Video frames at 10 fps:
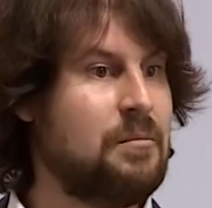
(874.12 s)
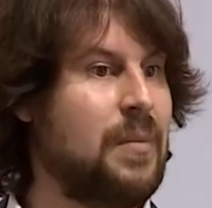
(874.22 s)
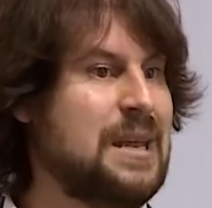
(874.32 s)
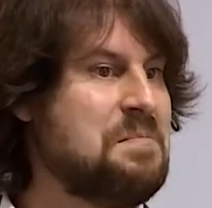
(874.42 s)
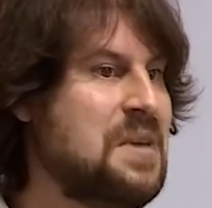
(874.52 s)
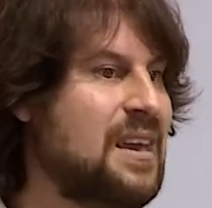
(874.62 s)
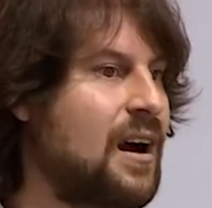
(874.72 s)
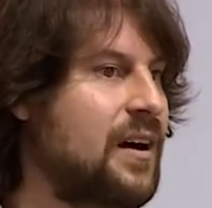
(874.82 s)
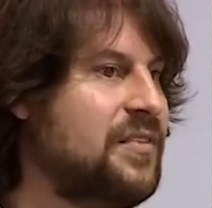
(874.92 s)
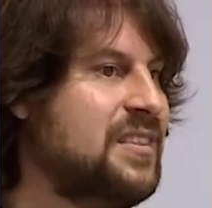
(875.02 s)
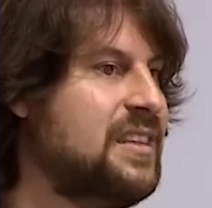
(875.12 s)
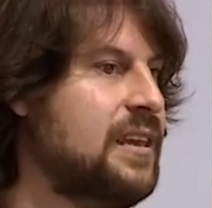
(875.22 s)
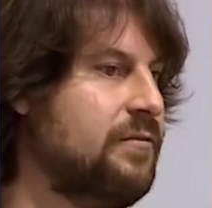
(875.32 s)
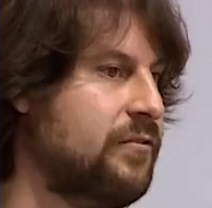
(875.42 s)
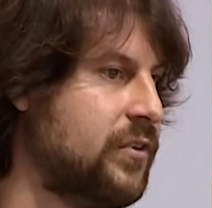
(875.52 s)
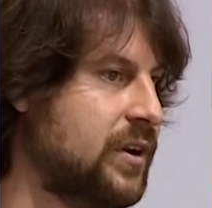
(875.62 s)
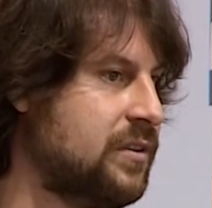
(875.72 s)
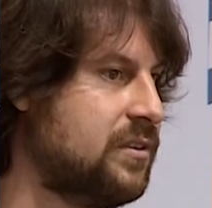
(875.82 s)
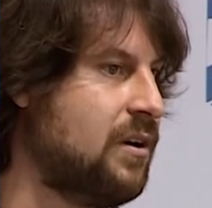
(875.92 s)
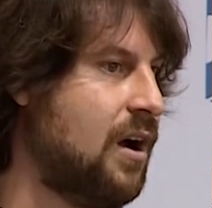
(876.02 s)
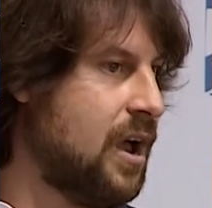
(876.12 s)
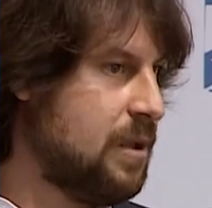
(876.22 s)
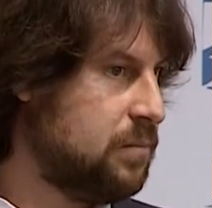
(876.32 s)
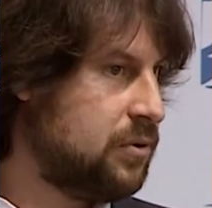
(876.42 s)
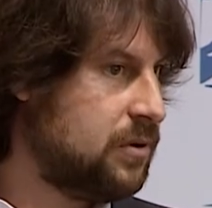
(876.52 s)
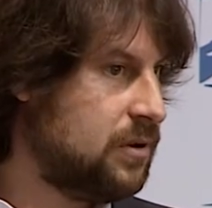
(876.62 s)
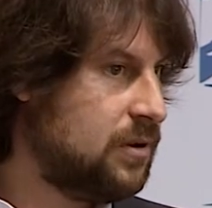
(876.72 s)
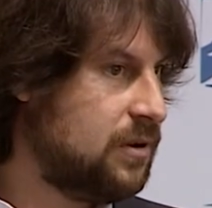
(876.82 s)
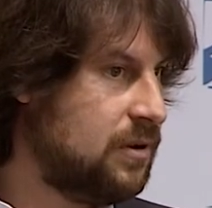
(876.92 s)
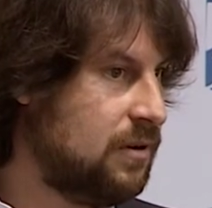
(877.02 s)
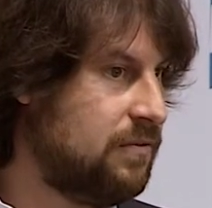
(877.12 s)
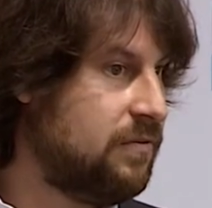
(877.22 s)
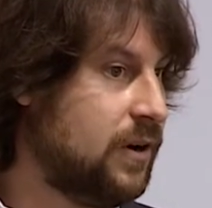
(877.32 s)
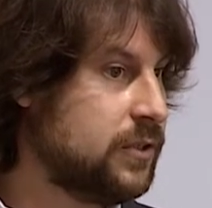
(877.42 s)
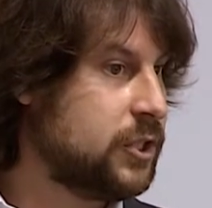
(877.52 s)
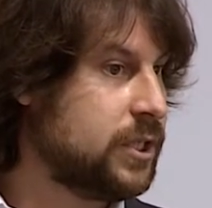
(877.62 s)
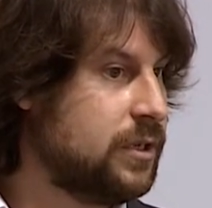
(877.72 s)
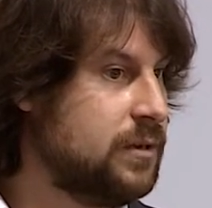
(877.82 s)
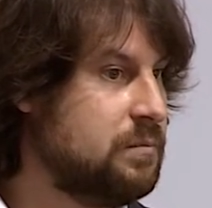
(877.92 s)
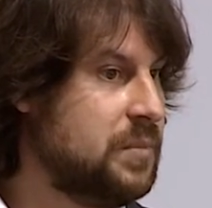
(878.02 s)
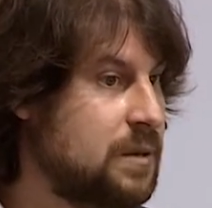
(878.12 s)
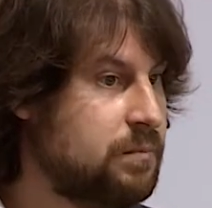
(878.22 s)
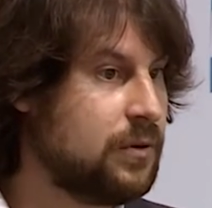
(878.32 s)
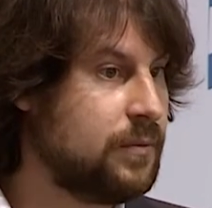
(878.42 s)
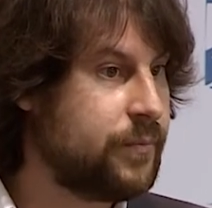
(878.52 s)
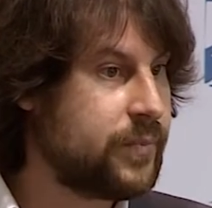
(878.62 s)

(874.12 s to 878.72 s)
might be a different type of function and people.